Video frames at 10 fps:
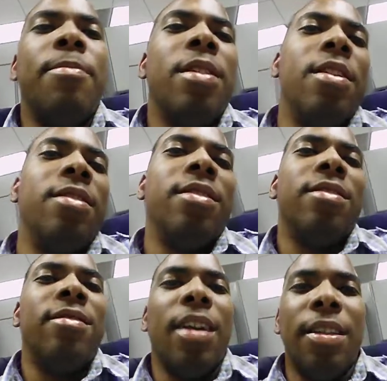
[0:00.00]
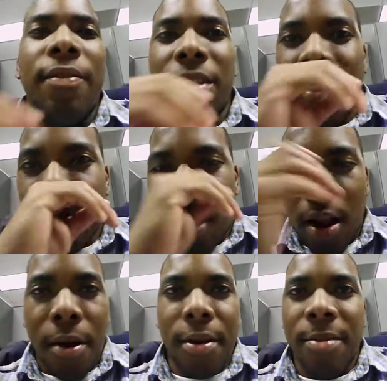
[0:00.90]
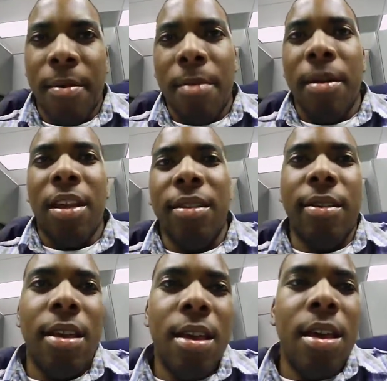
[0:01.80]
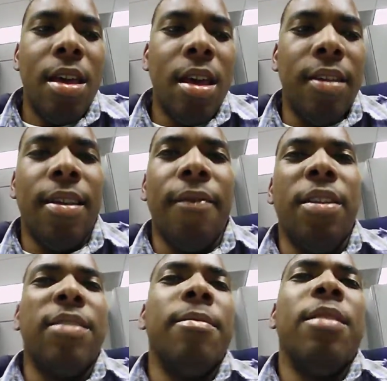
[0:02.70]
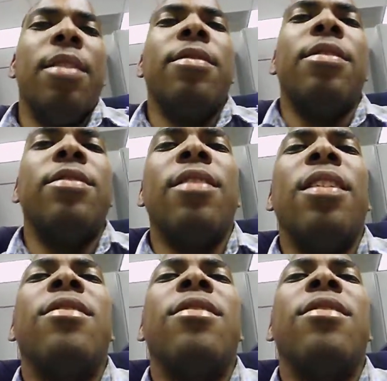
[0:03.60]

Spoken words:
But he always gets the Giants fits. Well, not always, but he's tough on us sometimes though, on the Giants